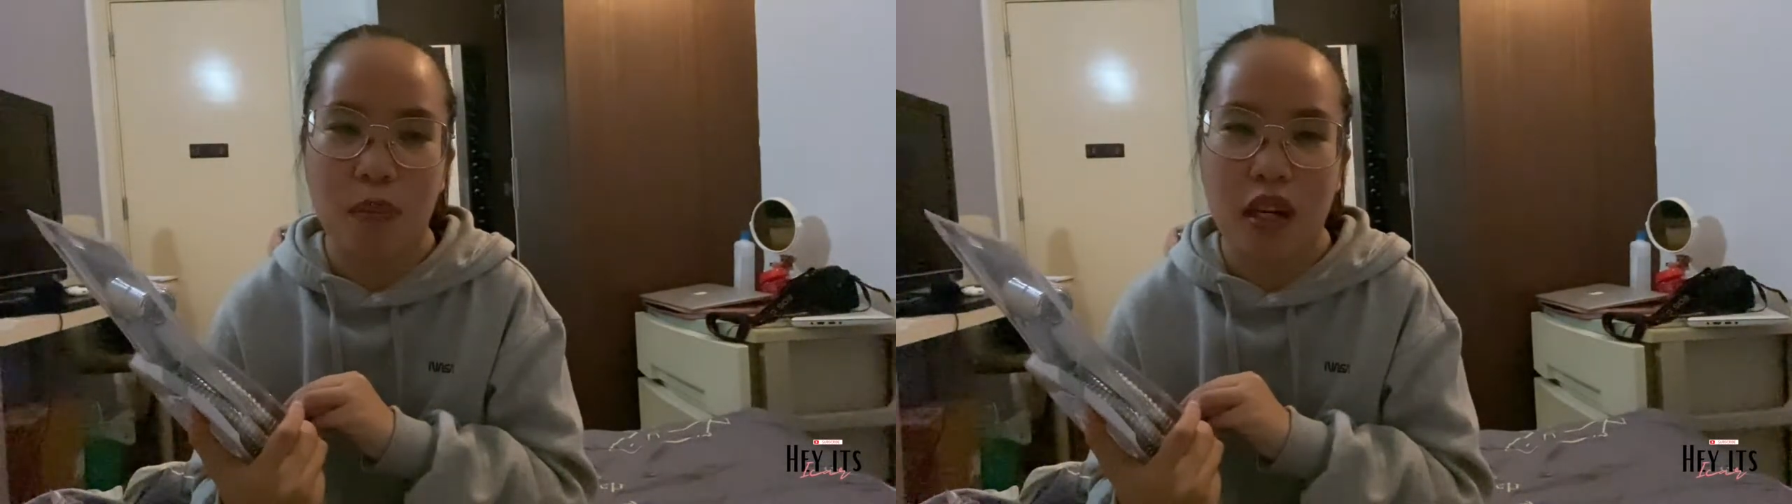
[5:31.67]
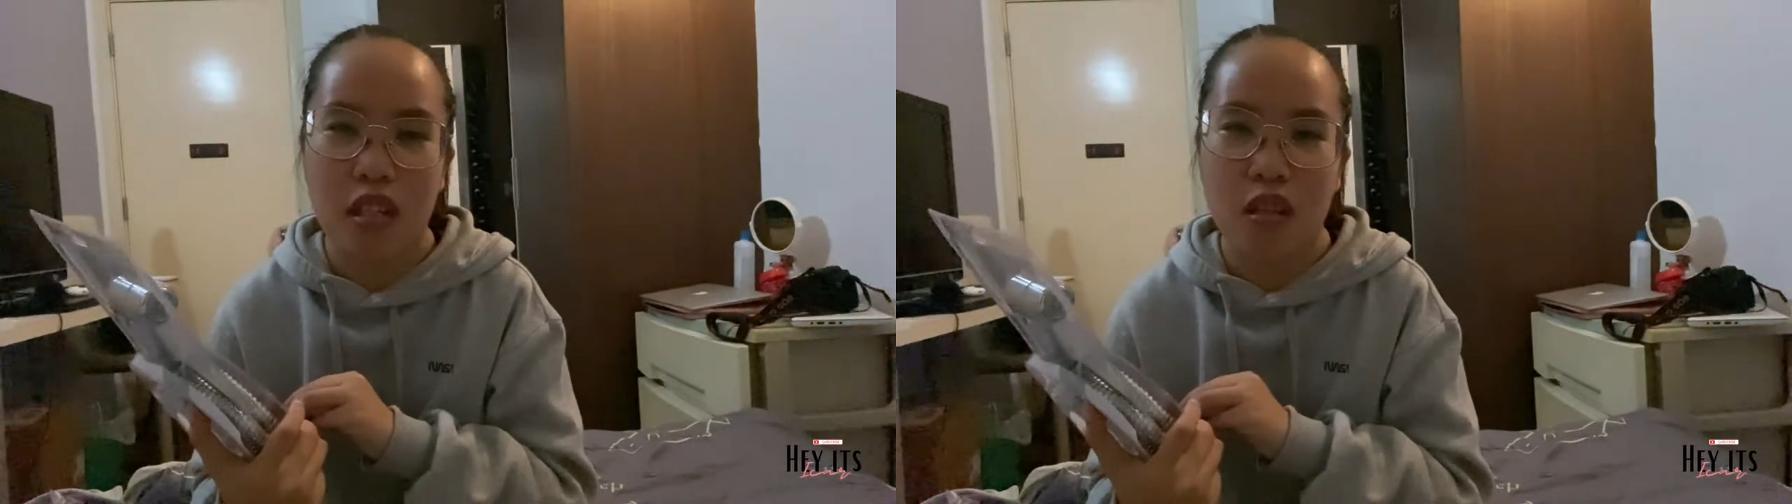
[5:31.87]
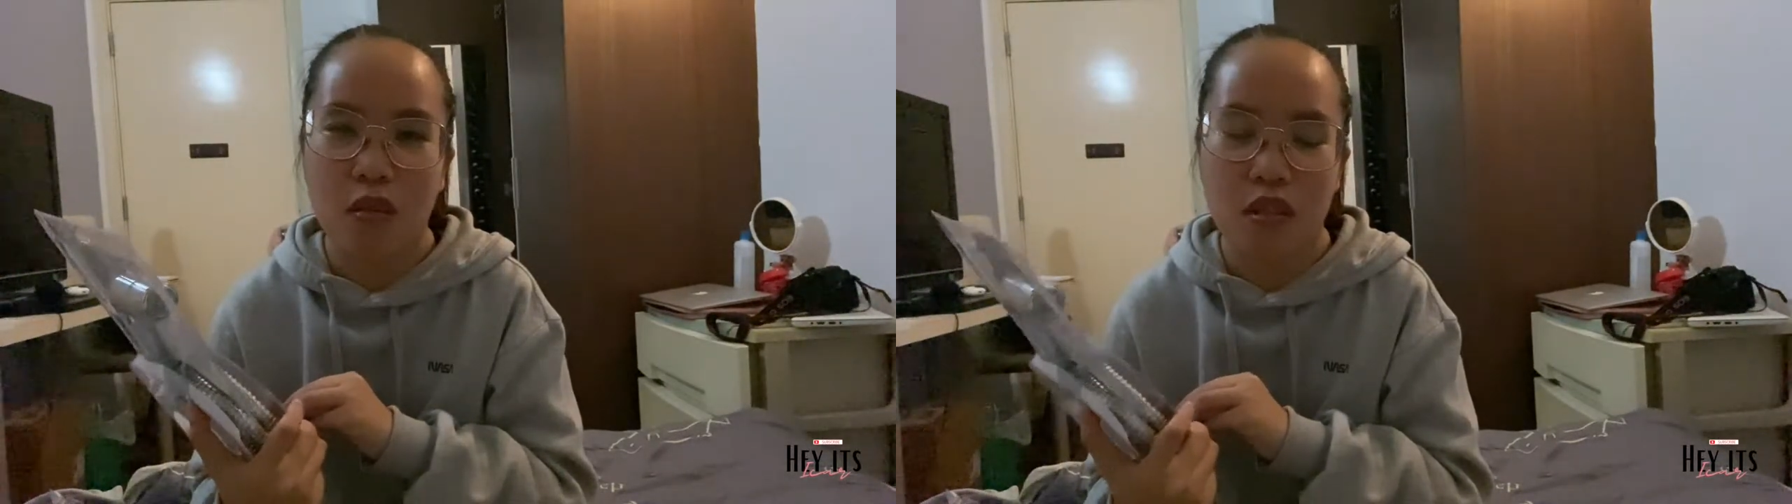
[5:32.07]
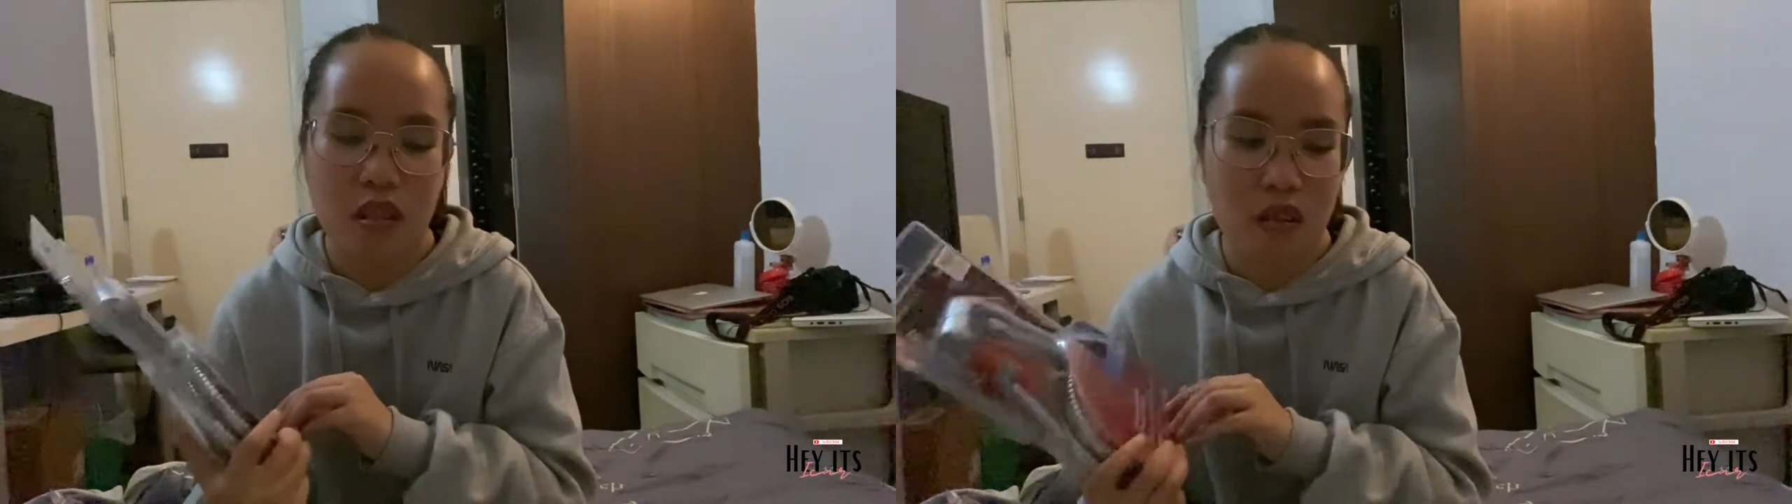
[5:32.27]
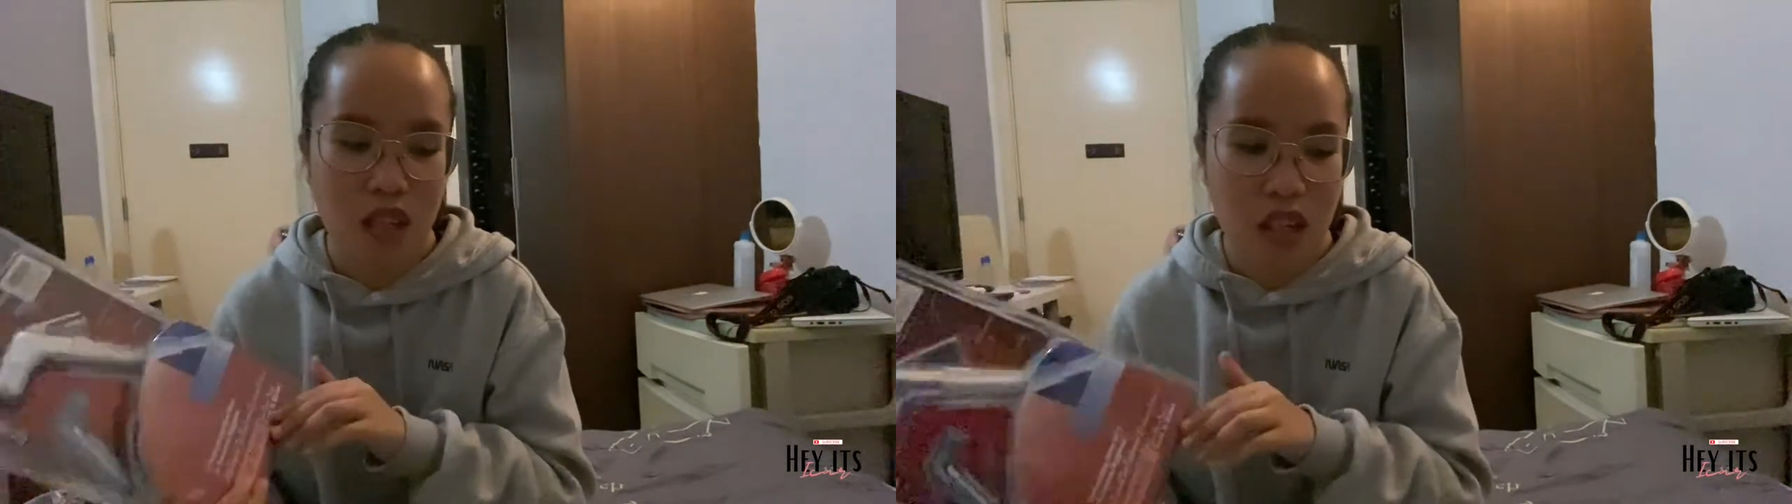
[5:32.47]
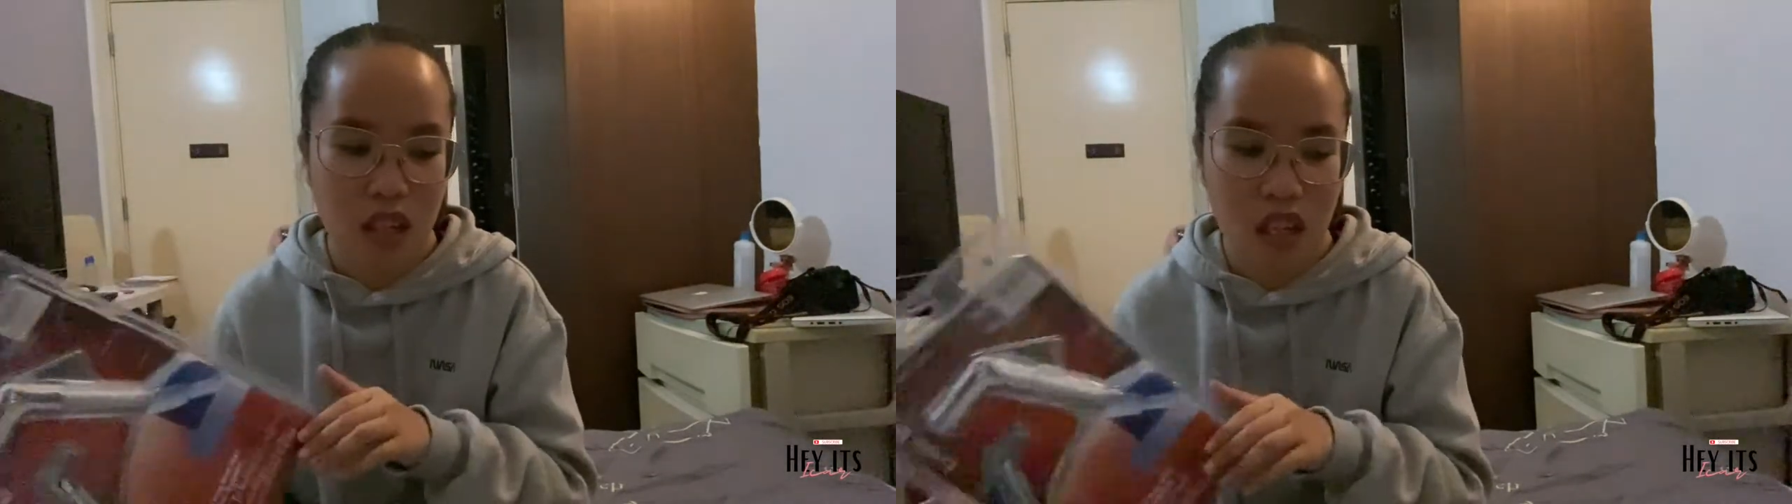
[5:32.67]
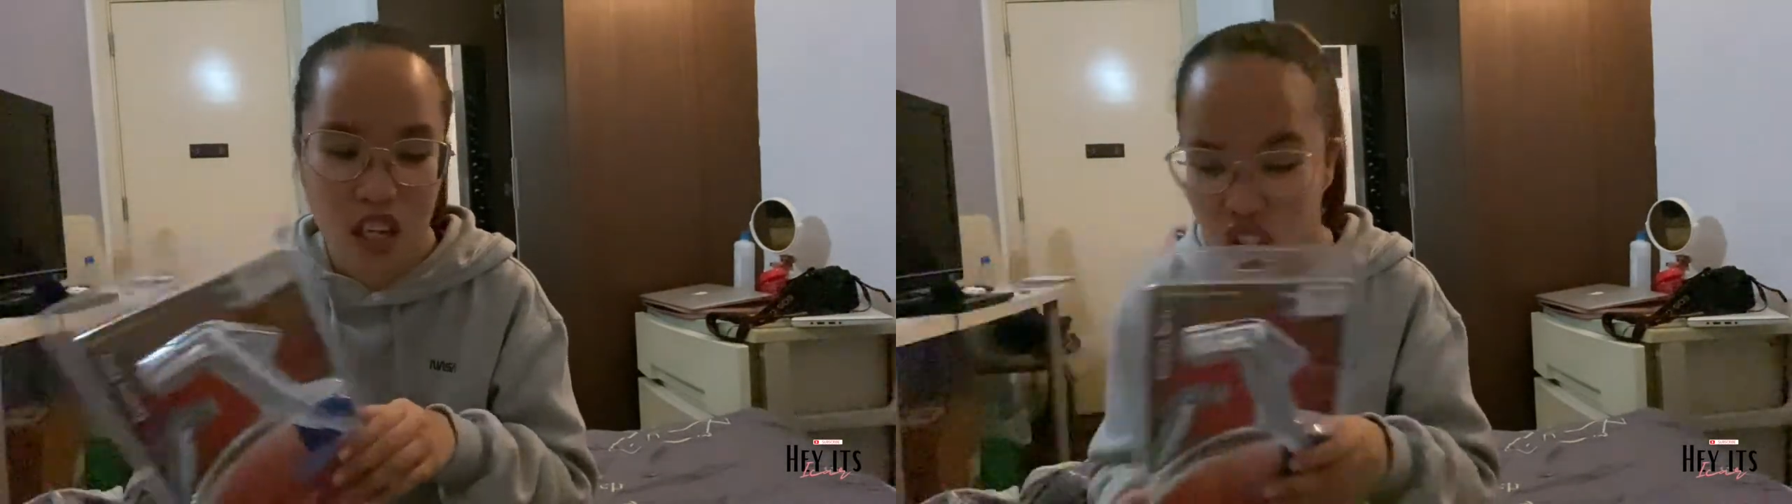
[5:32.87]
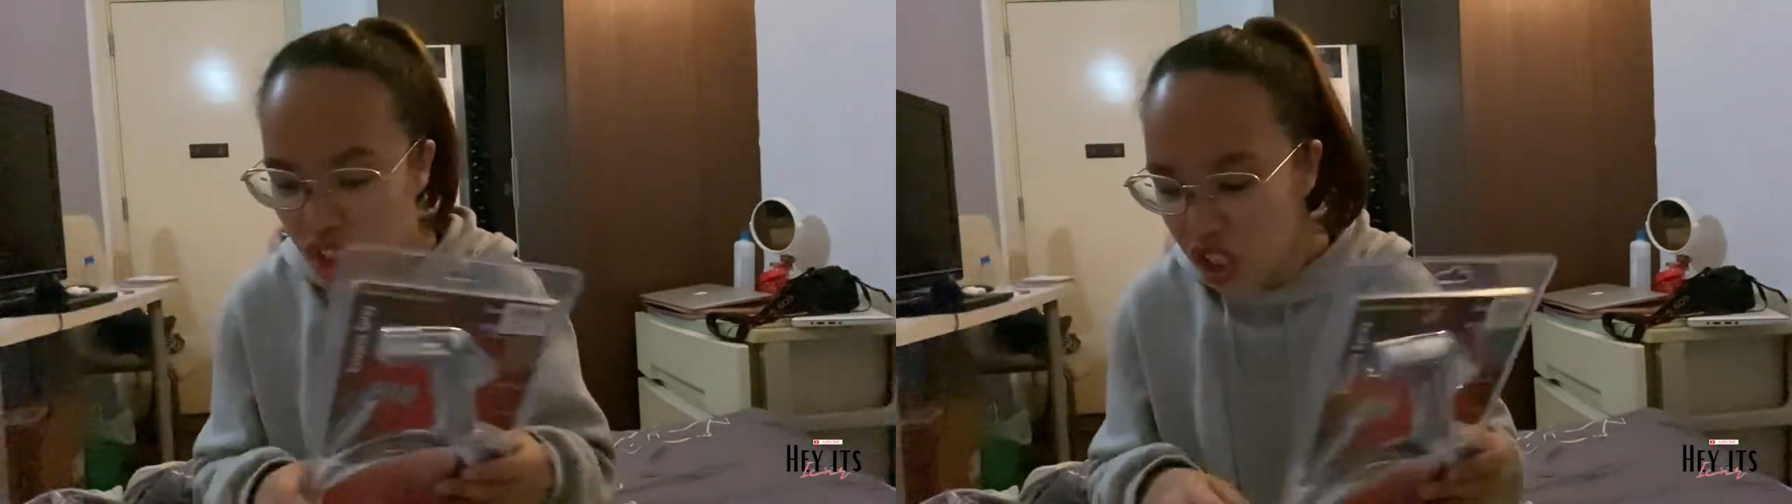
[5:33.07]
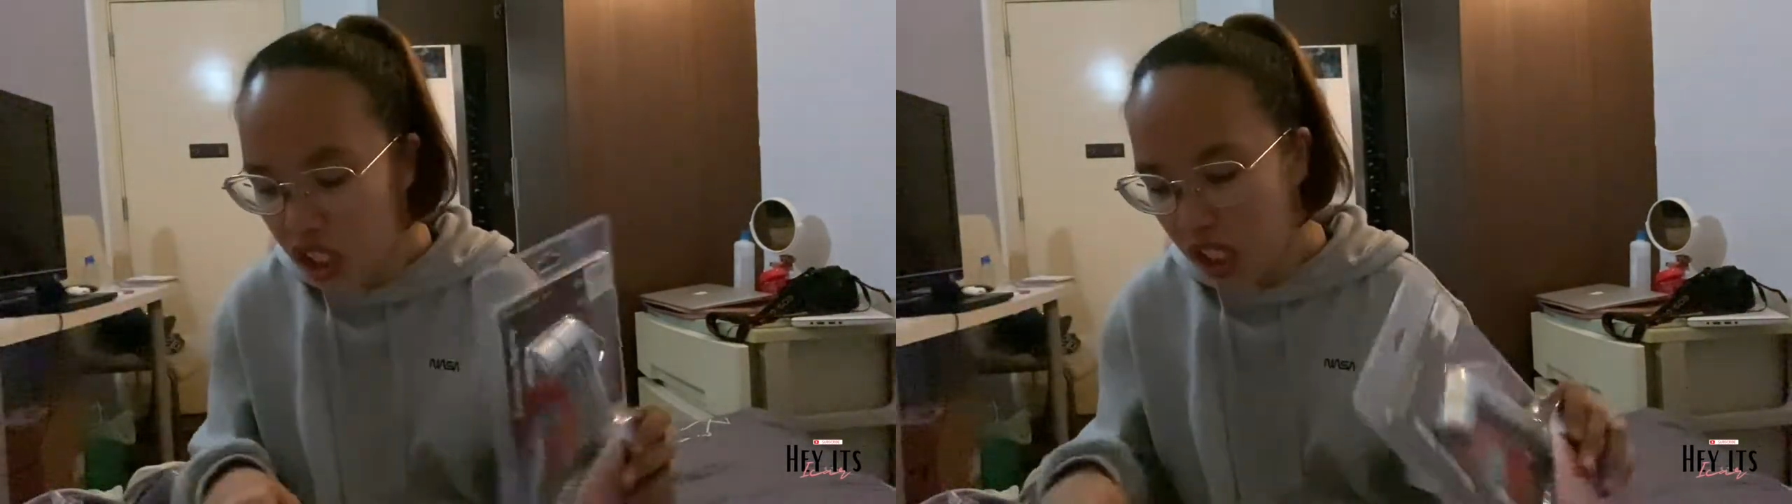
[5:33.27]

pesos ish.